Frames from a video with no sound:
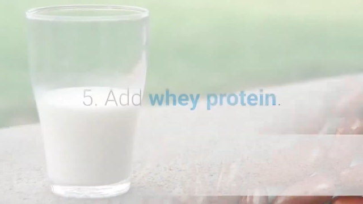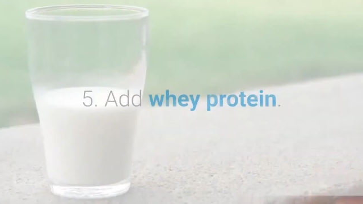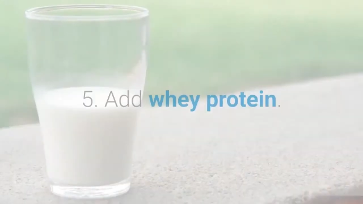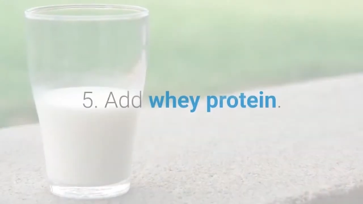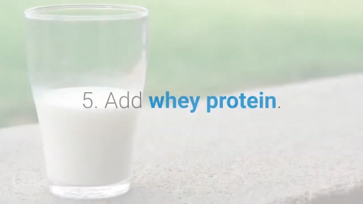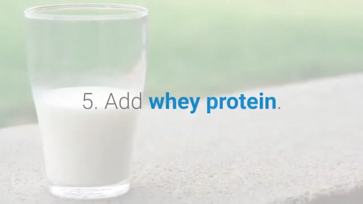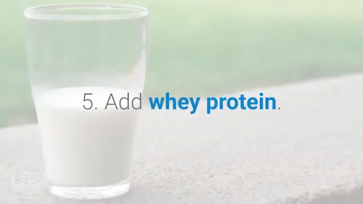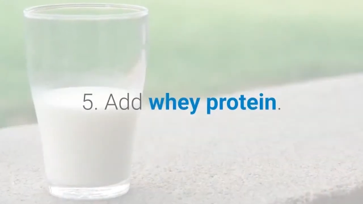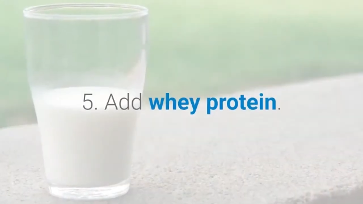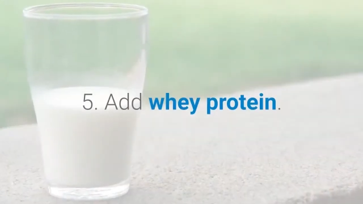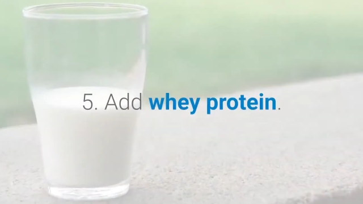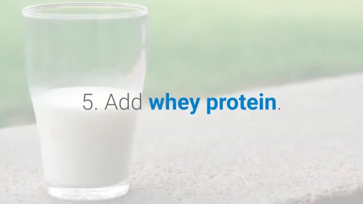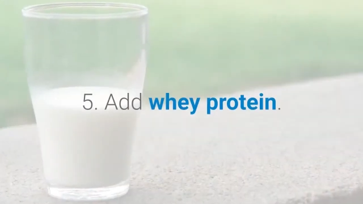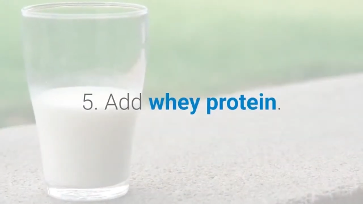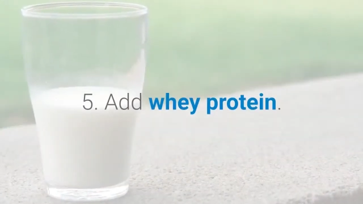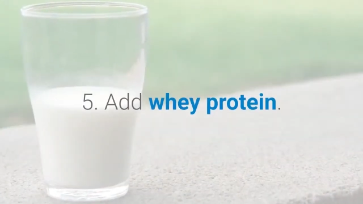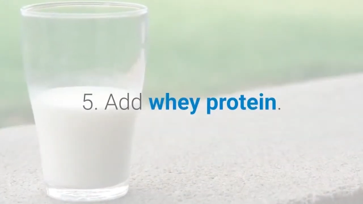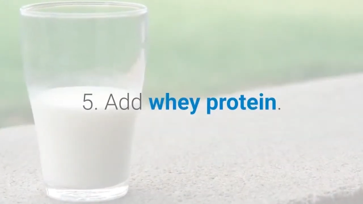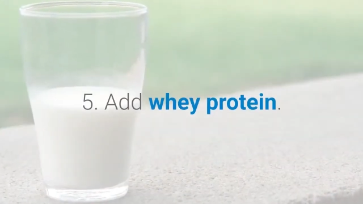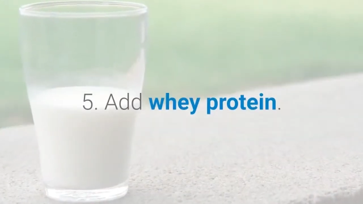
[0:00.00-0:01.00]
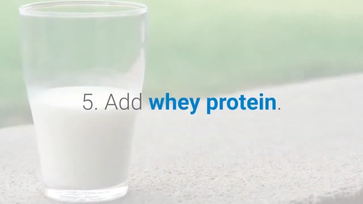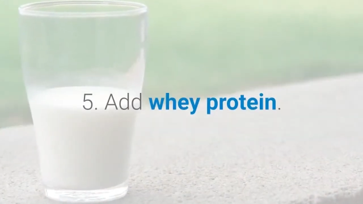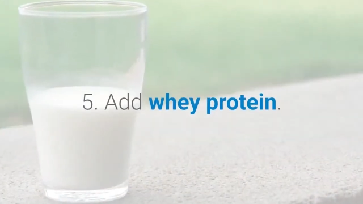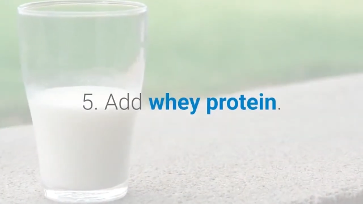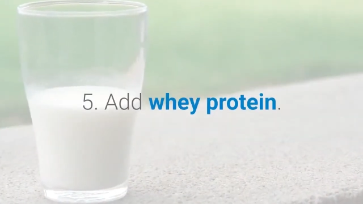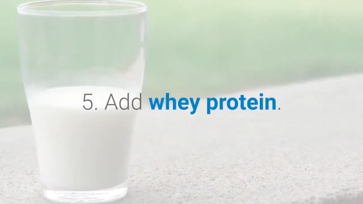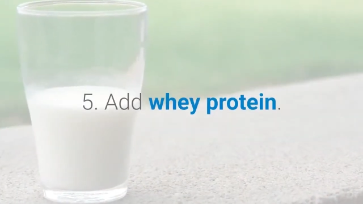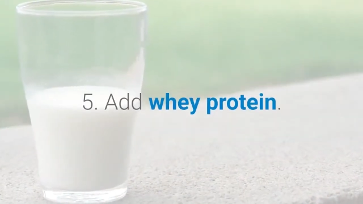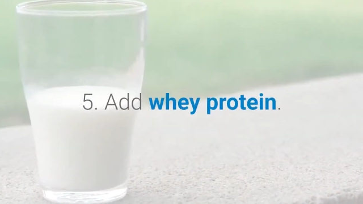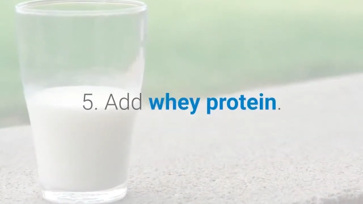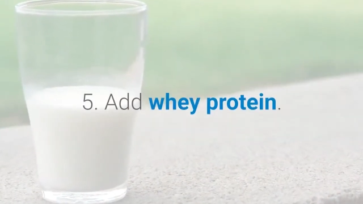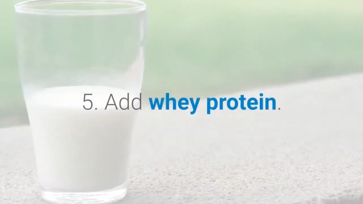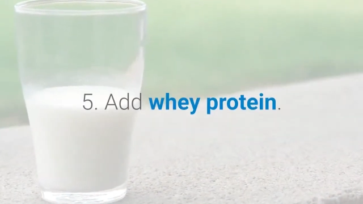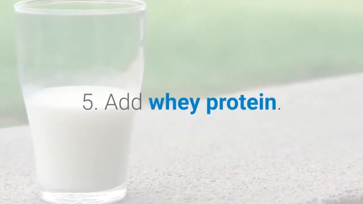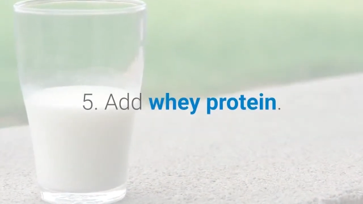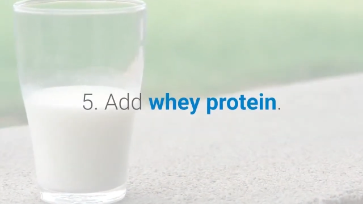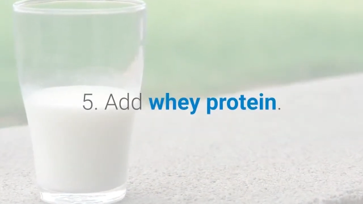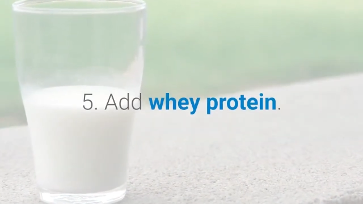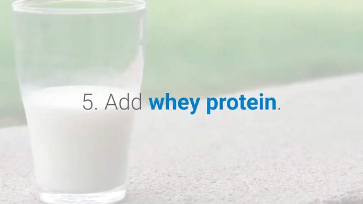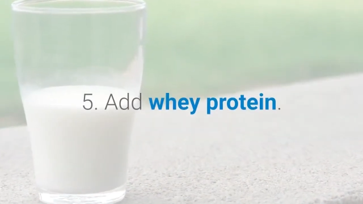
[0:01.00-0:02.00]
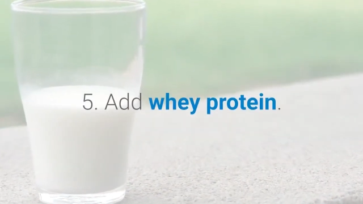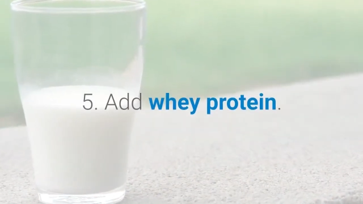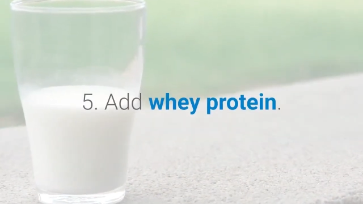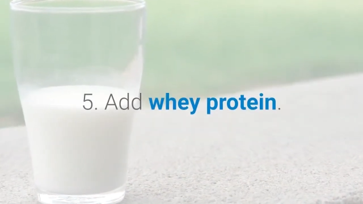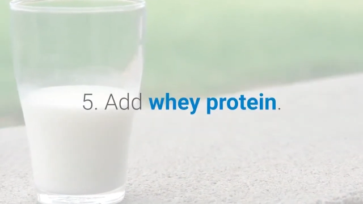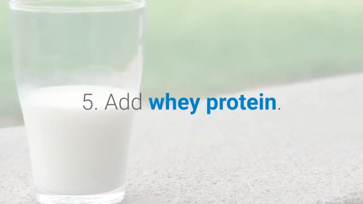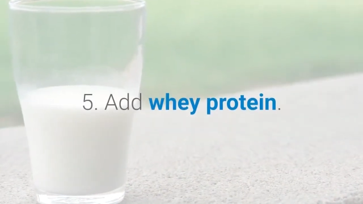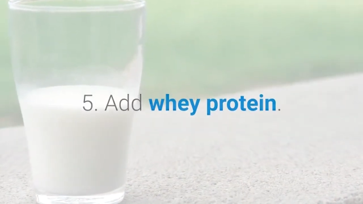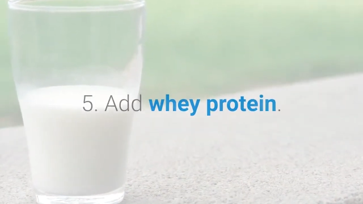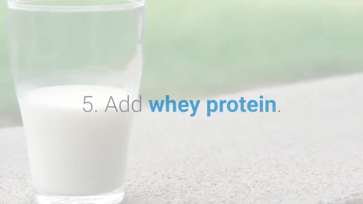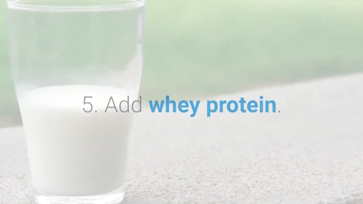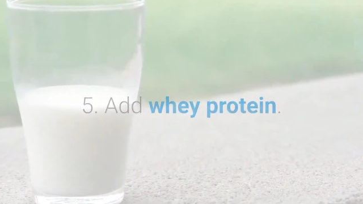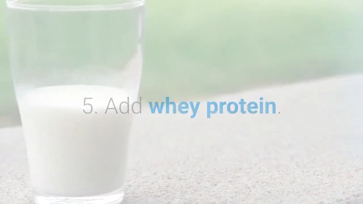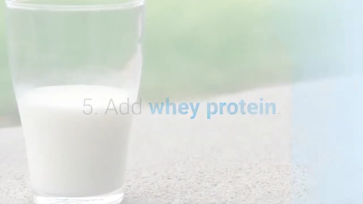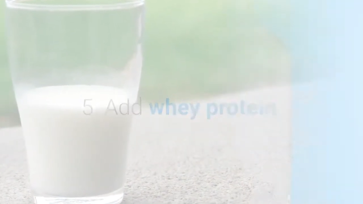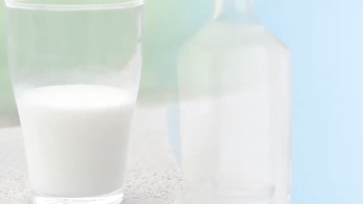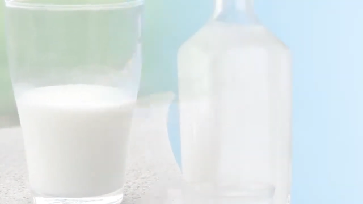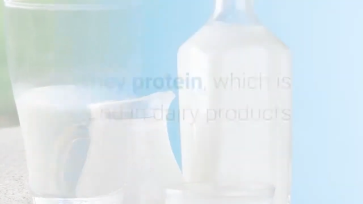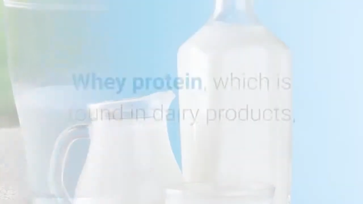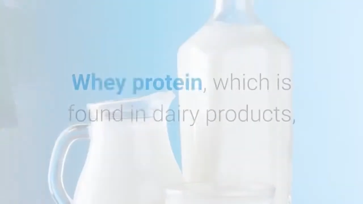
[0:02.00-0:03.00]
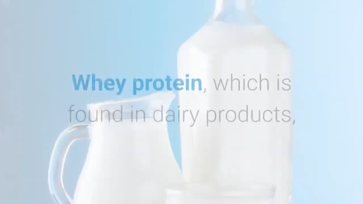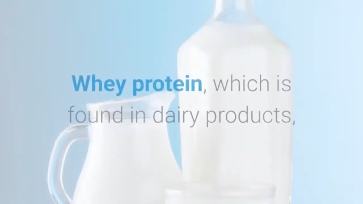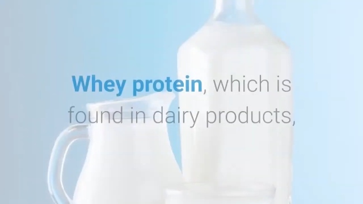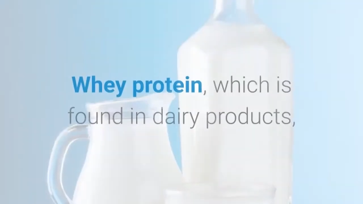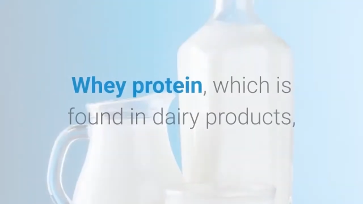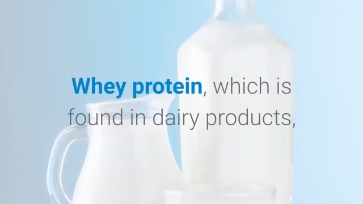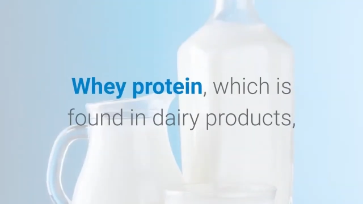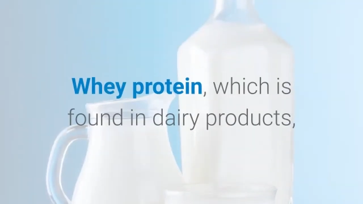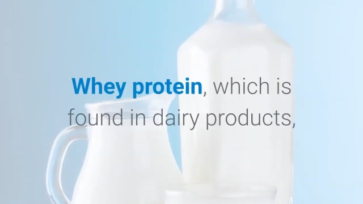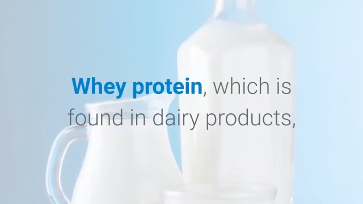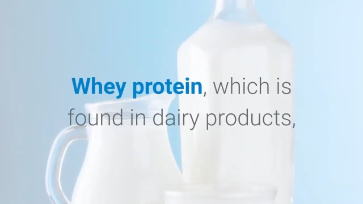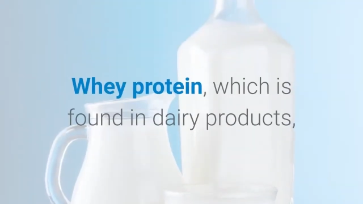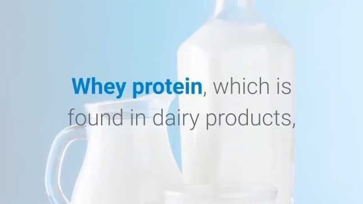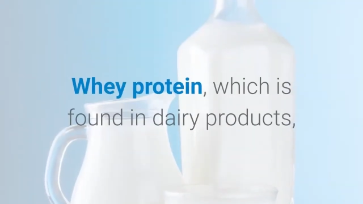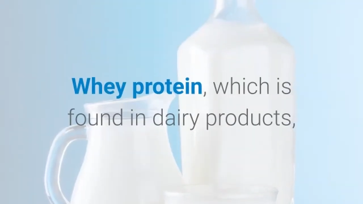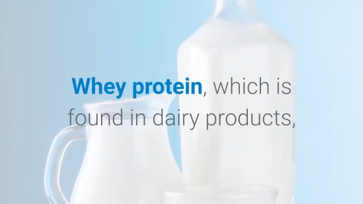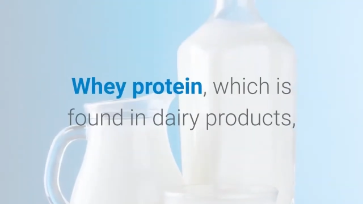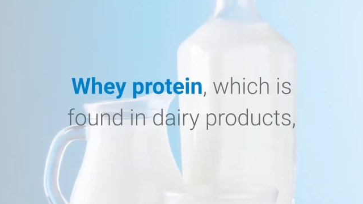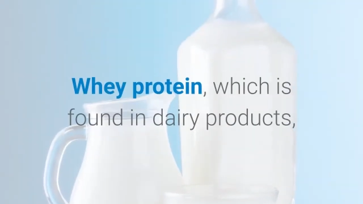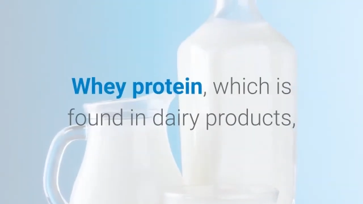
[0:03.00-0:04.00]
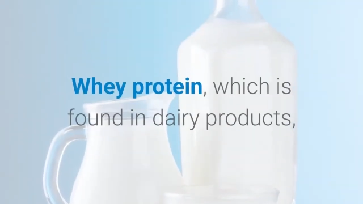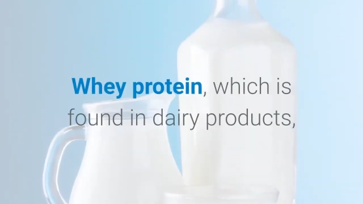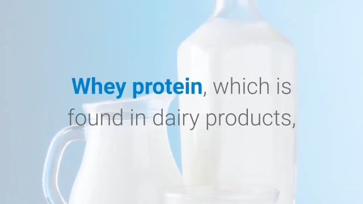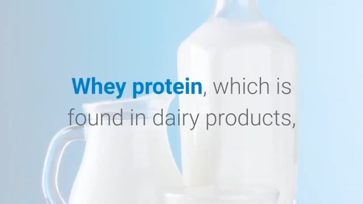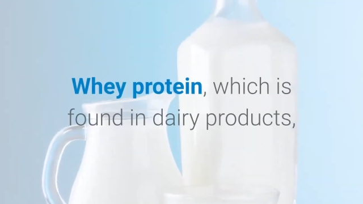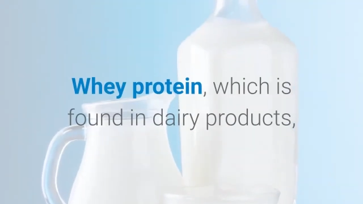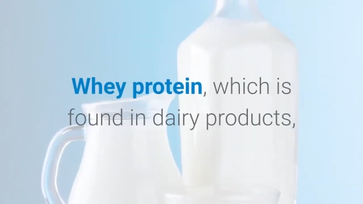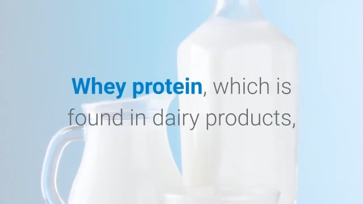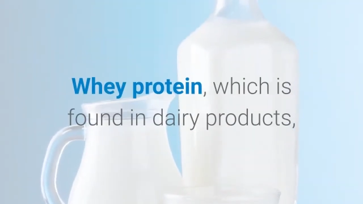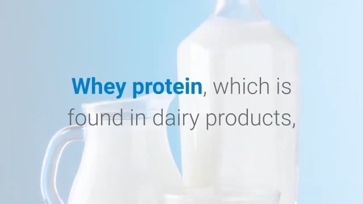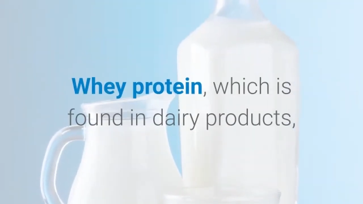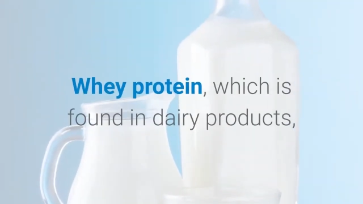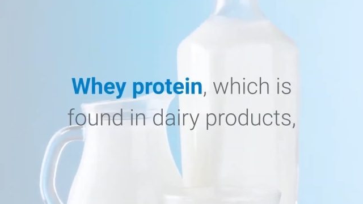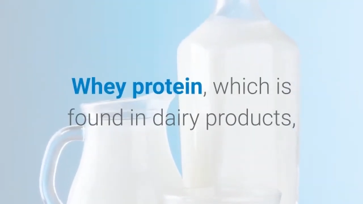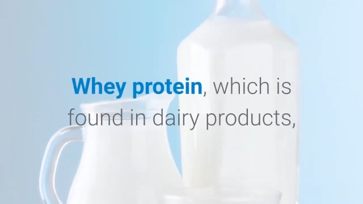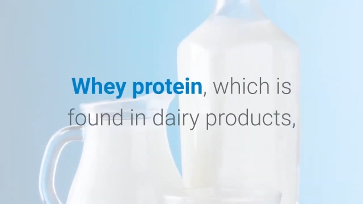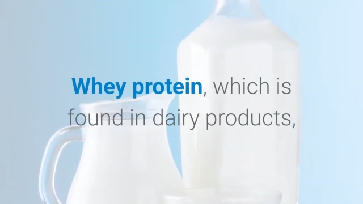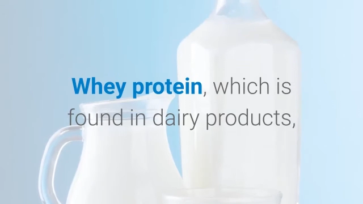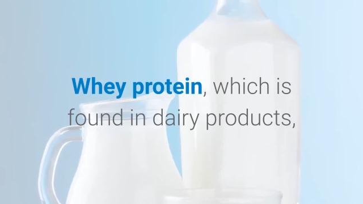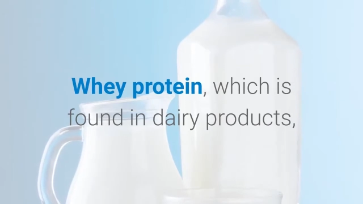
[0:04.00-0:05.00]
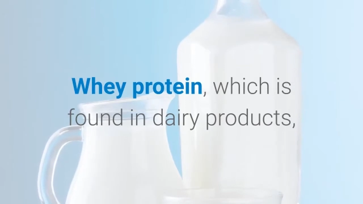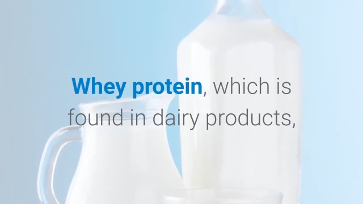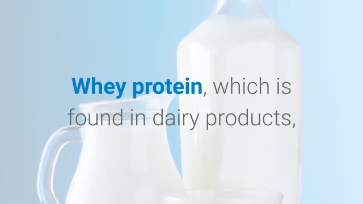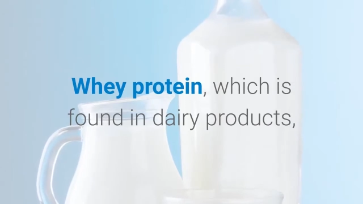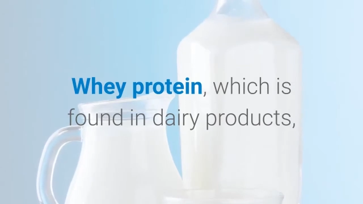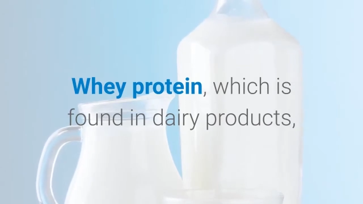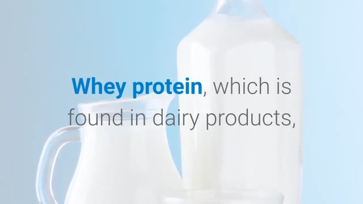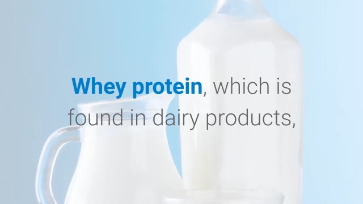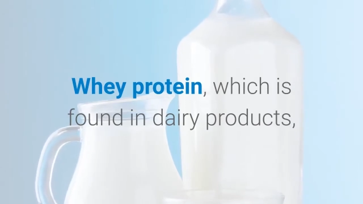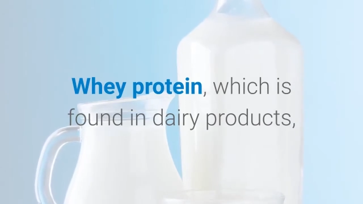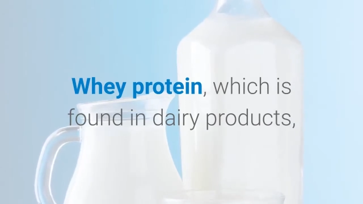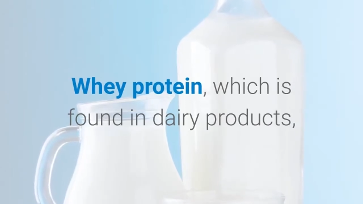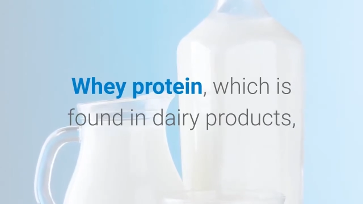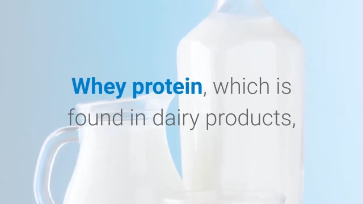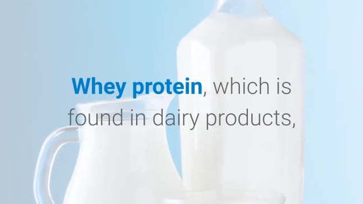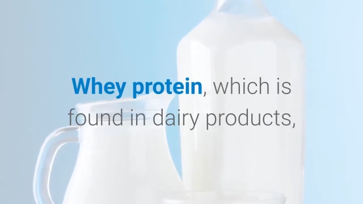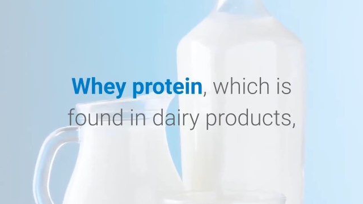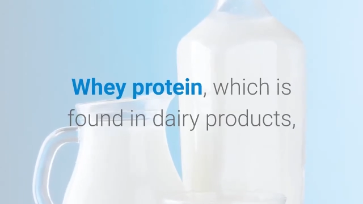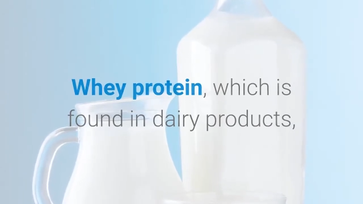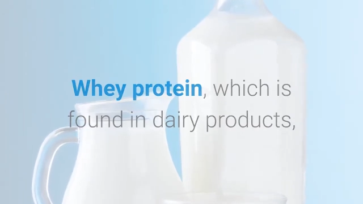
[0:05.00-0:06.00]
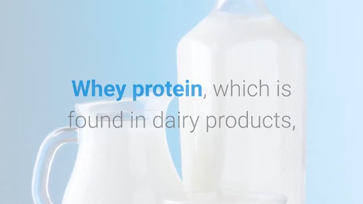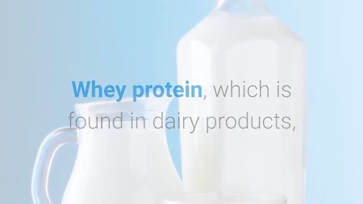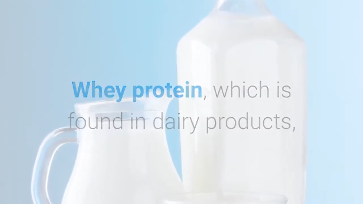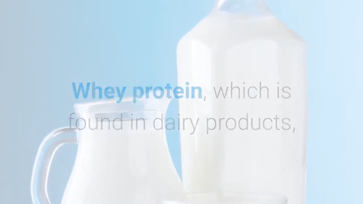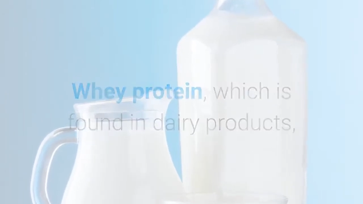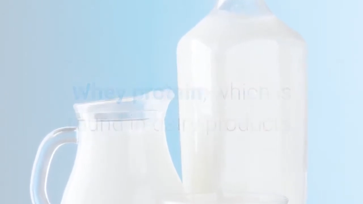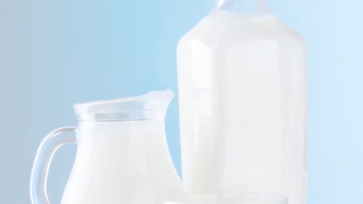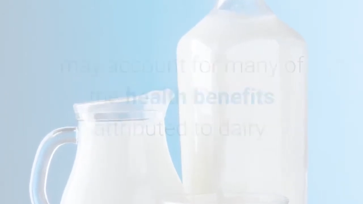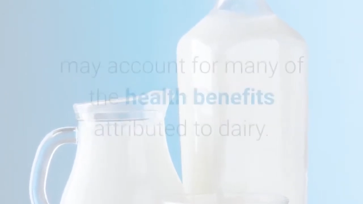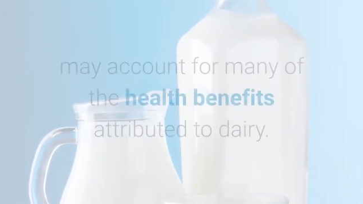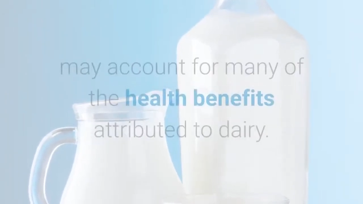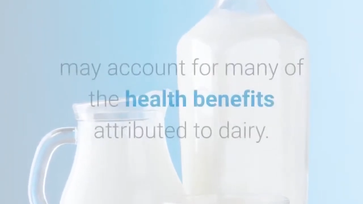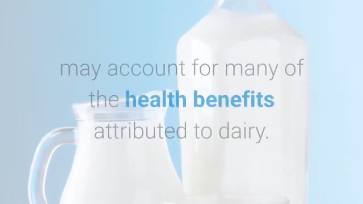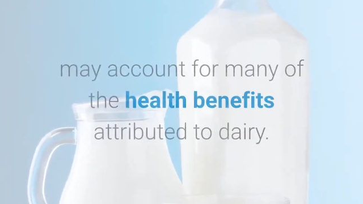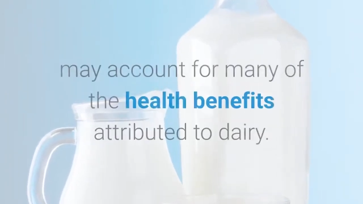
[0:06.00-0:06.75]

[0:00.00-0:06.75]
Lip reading: Nobody's mouth can be seen.